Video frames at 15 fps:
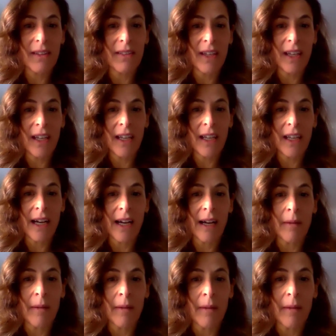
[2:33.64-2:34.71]
the
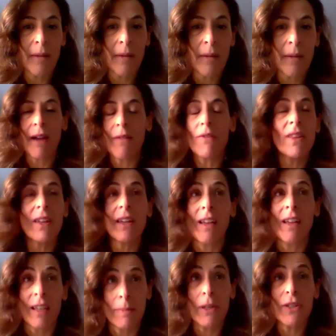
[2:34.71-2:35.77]

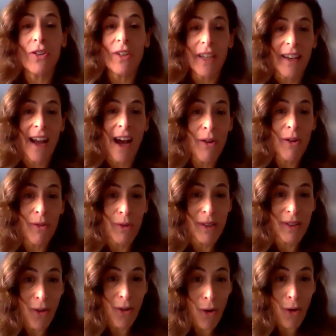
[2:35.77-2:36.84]
everything, especially now
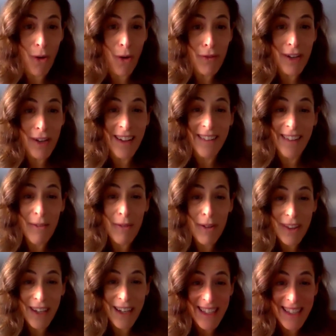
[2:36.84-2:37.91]
with COVID, that
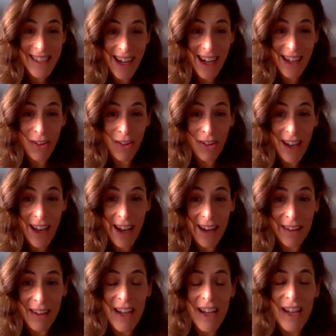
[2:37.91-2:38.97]
everything is done online.
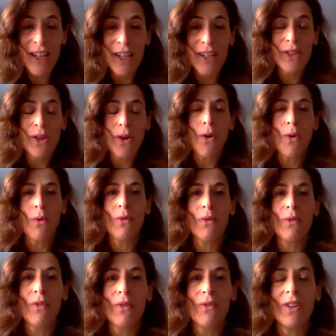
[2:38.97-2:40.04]
So
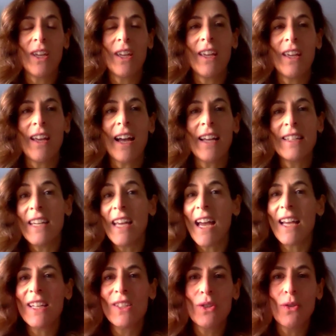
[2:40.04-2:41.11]
the idea
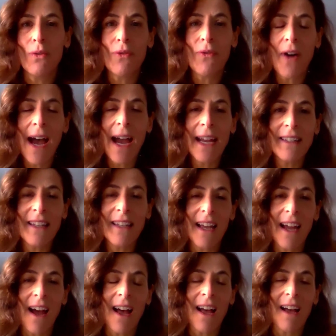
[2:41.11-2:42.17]
is to find
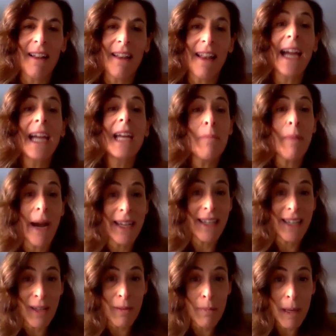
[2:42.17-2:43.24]

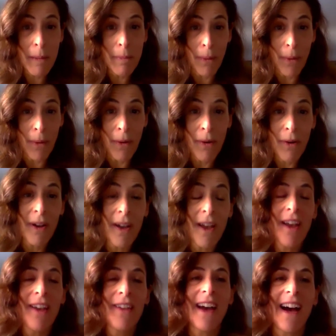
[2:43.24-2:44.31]
like-minded people
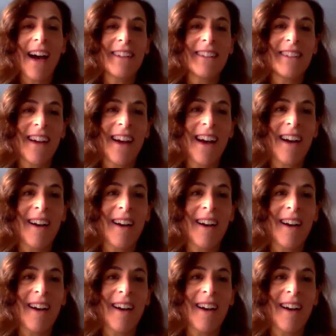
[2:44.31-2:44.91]
that